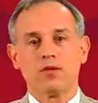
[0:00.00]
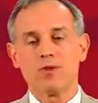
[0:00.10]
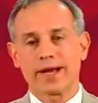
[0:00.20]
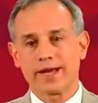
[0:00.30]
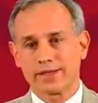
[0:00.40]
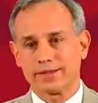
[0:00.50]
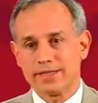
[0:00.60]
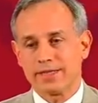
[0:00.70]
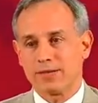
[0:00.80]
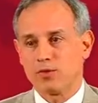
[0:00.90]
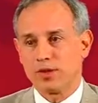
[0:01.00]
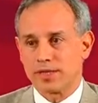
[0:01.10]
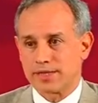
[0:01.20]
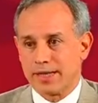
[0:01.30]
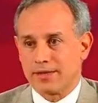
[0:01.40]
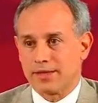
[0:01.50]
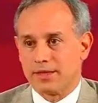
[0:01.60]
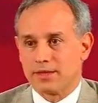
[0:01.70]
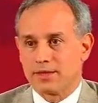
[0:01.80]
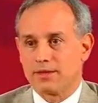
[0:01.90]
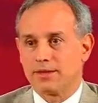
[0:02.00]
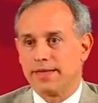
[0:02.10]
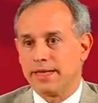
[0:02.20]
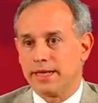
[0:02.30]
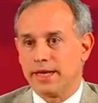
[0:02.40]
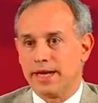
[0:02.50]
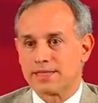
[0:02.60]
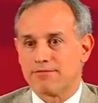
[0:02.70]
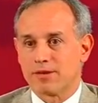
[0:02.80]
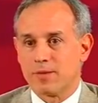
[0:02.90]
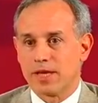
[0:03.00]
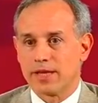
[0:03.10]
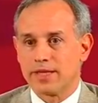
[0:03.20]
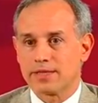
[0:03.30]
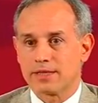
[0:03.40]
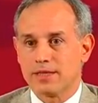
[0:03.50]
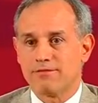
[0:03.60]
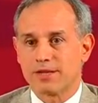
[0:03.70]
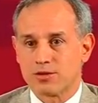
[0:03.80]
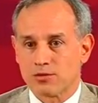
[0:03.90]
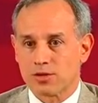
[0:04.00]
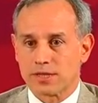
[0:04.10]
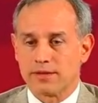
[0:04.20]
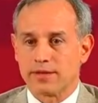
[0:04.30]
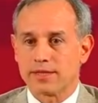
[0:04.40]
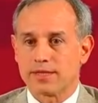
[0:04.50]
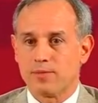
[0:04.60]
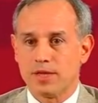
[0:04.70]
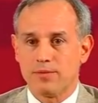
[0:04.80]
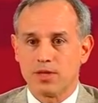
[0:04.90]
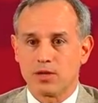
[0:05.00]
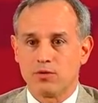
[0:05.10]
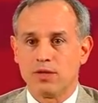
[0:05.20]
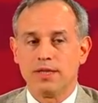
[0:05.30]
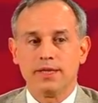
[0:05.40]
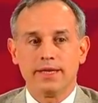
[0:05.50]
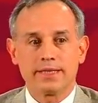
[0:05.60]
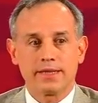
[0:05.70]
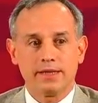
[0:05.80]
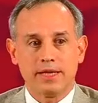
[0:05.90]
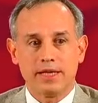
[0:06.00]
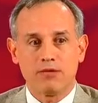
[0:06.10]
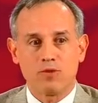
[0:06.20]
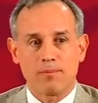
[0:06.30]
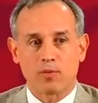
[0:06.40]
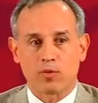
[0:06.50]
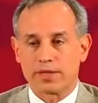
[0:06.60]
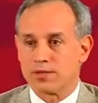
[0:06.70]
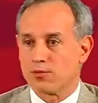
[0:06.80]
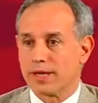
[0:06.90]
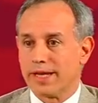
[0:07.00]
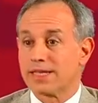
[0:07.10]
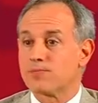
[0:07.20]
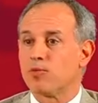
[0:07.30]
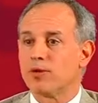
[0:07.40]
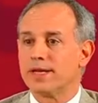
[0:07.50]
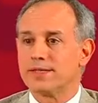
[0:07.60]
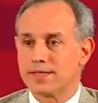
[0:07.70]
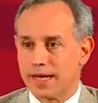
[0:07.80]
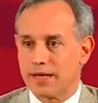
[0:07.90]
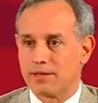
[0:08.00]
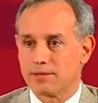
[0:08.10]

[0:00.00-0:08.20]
Okay? And finally, a very interesting characteristic of infectious disease that have an